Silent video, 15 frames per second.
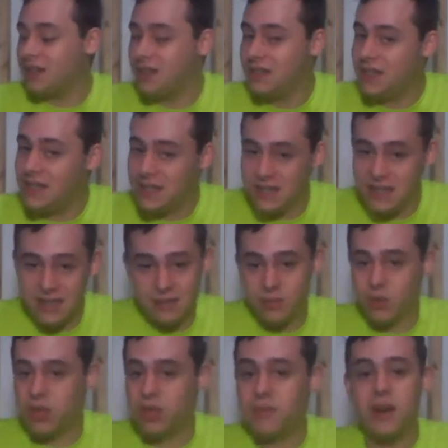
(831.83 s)
It's
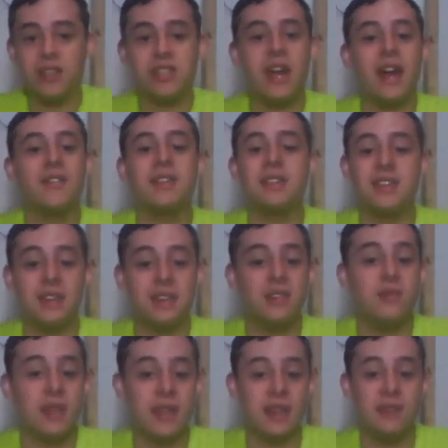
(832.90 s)
pretty much everything you
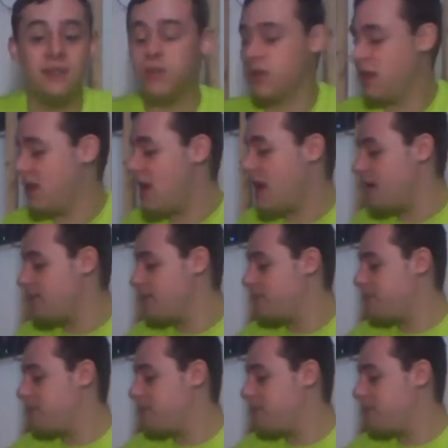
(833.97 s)
need for the game.